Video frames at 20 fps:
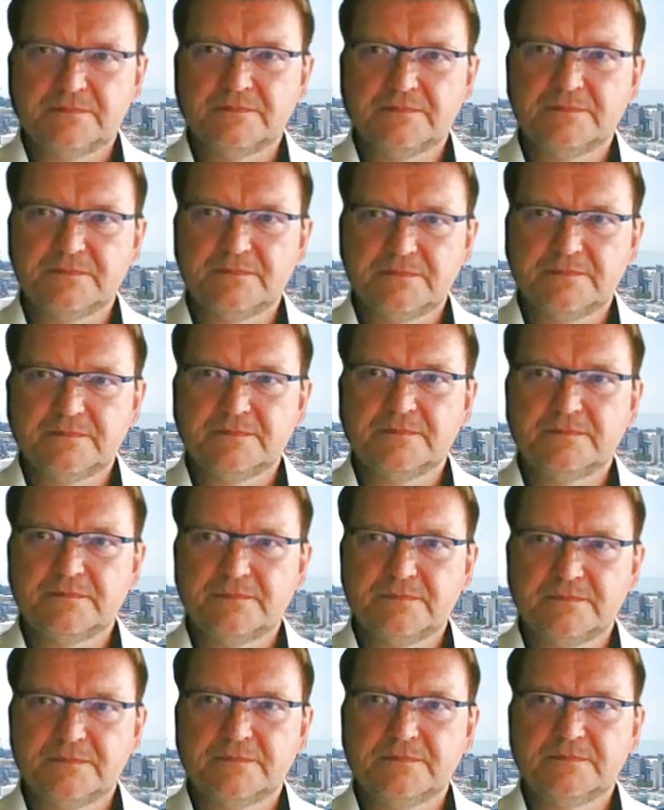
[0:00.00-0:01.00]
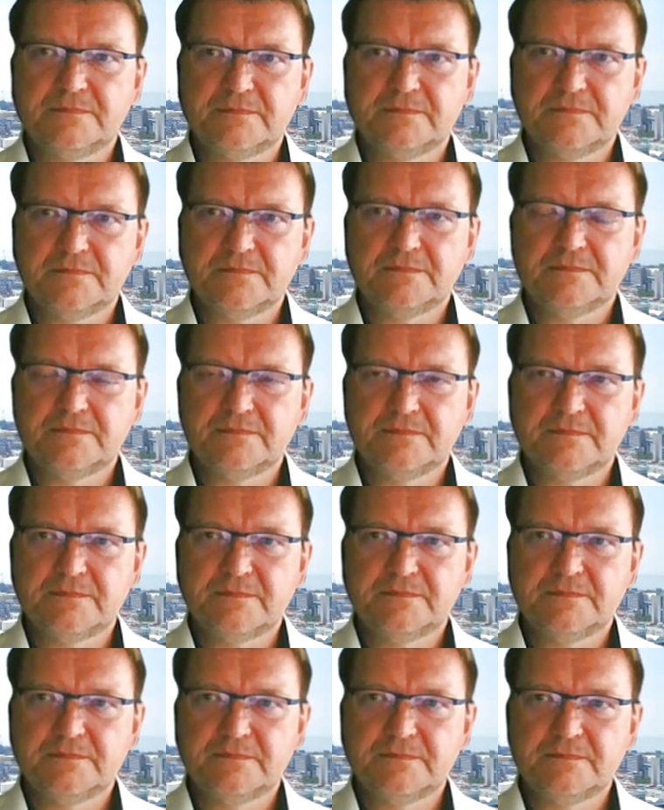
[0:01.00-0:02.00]

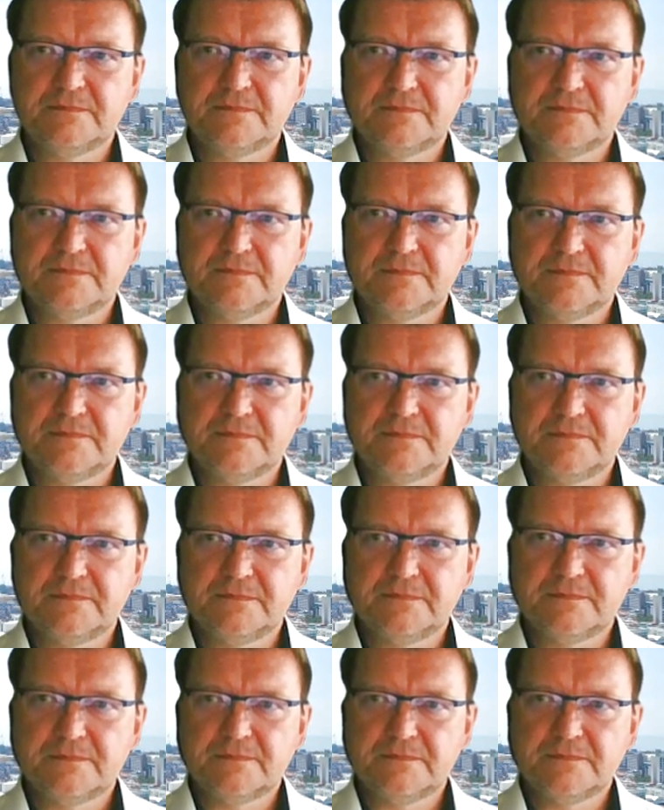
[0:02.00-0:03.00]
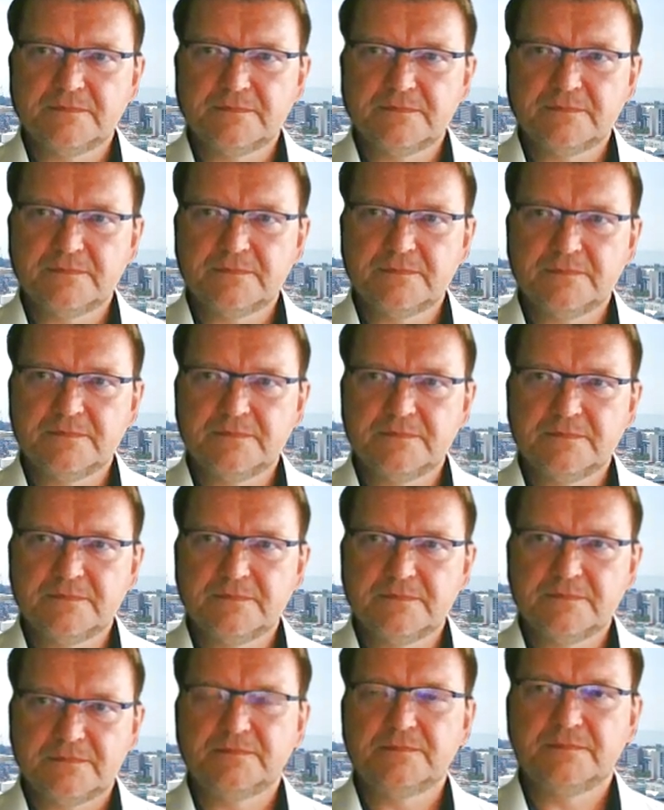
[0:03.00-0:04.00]

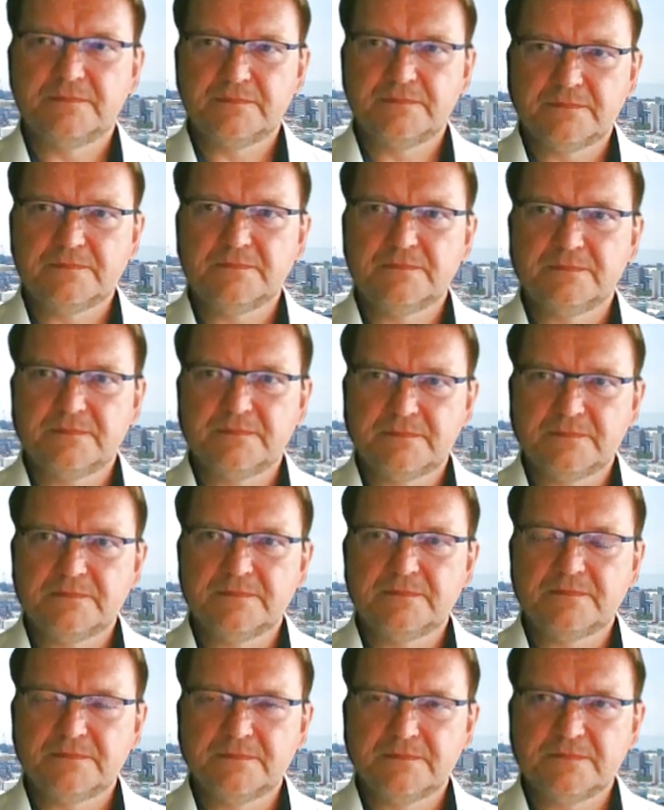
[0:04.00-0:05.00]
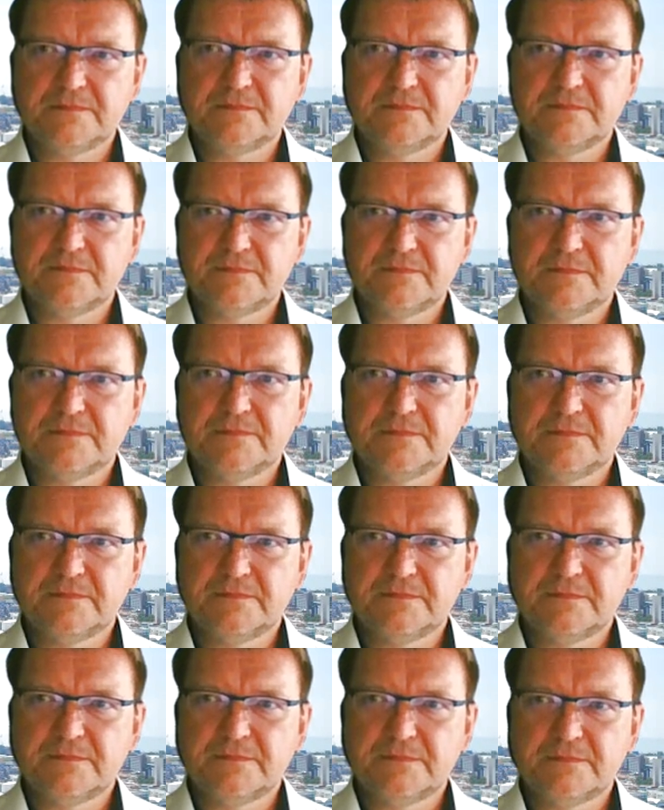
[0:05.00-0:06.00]

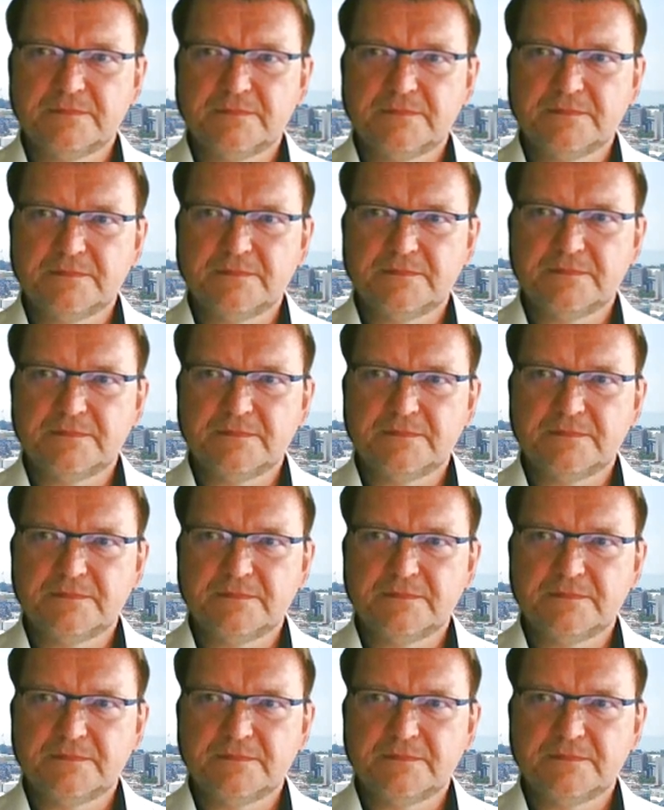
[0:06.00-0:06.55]
The person shown says nothing.